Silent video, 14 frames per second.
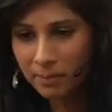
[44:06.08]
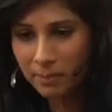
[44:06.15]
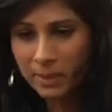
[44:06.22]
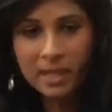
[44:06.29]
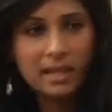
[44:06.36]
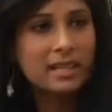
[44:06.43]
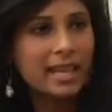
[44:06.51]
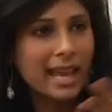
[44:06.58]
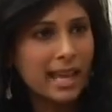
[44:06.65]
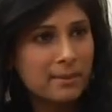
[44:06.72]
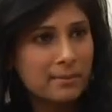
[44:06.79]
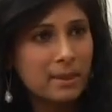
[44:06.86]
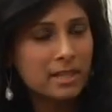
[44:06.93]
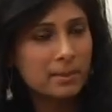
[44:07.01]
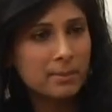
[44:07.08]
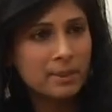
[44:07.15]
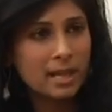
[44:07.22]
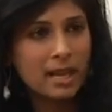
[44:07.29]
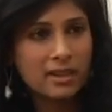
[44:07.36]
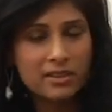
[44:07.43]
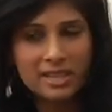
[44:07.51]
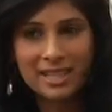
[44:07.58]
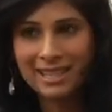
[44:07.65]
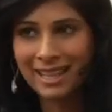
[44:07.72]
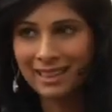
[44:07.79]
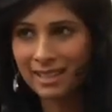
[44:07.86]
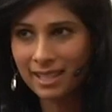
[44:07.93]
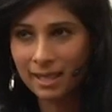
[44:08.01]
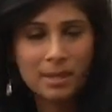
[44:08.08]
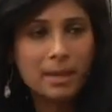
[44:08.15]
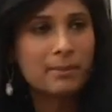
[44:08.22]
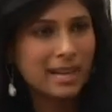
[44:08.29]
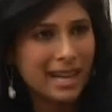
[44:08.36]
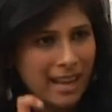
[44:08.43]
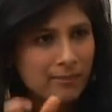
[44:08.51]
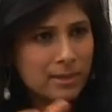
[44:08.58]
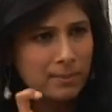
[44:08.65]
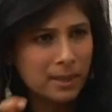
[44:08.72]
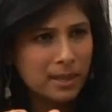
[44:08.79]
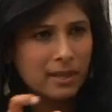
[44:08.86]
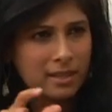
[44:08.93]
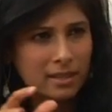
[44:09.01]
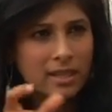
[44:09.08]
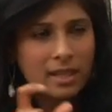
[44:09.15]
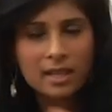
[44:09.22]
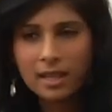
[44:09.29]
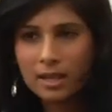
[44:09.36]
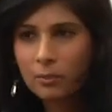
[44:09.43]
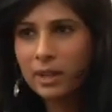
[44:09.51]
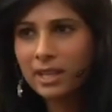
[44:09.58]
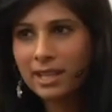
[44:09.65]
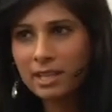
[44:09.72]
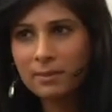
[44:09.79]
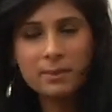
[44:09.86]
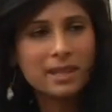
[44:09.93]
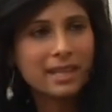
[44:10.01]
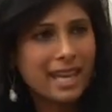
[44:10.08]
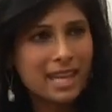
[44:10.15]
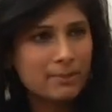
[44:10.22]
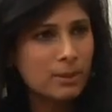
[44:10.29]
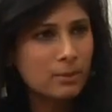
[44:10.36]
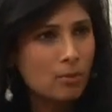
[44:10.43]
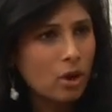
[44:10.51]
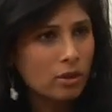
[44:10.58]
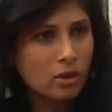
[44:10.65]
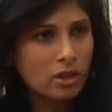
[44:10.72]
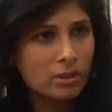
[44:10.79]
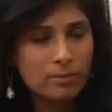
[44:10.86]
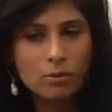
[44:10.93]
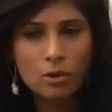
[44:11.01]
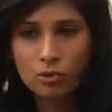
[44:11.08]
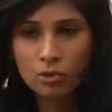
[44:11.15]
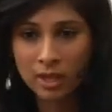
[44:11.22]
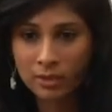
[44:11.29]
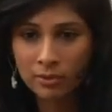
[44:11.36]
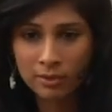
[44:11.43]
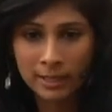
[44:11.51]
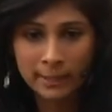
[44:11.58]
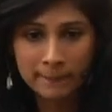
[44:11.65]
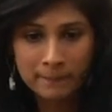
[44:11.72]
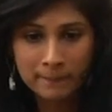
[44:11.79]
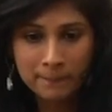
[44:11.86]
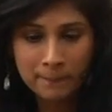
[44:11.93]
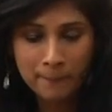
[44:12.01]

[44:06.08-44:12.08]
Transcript: typically had multiple currencies at the same time. There have been periods when that's been the case, but not more generally.